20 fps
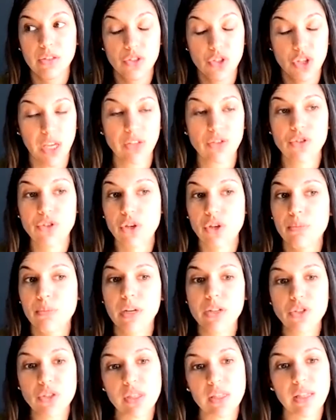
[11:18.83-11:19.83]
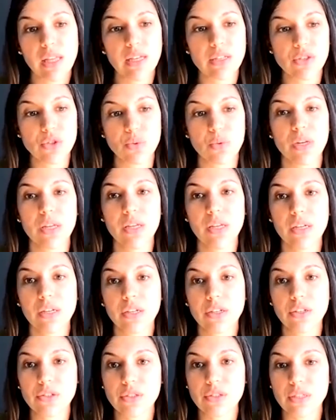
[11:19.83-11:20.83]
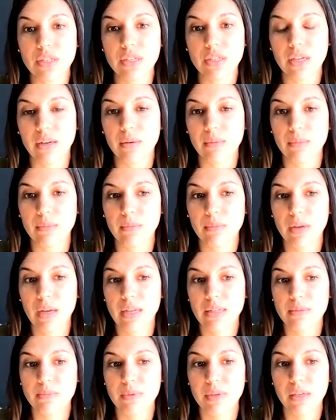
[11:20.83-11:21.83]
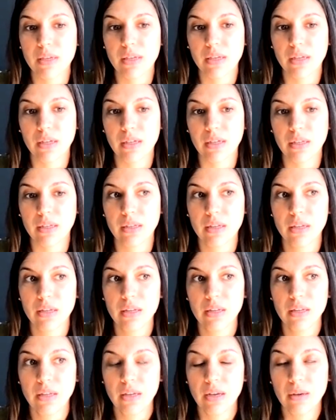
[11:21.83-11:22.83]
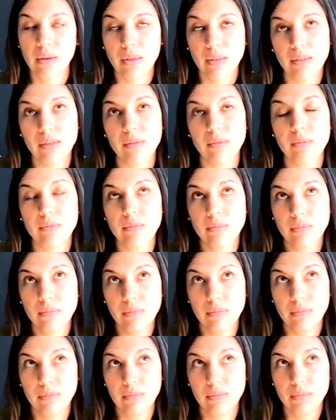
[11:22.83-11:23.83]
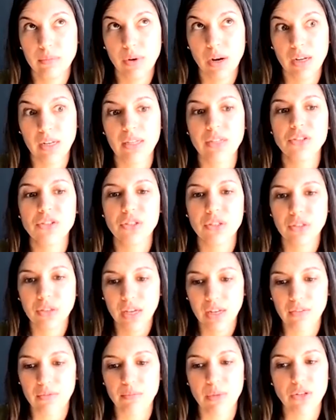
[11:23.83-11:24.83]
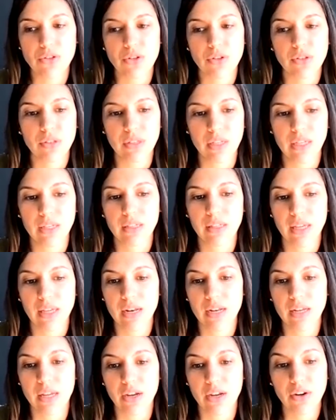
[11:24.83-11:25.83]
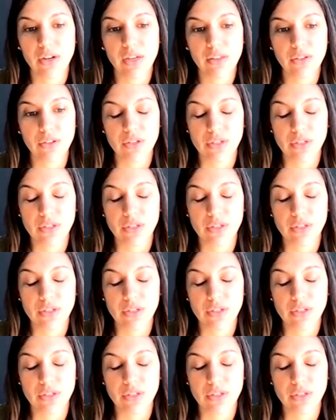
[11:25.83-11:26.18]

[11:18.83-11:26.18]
changed so much in the last 20 years as being brought into kind of metro Atlanta area.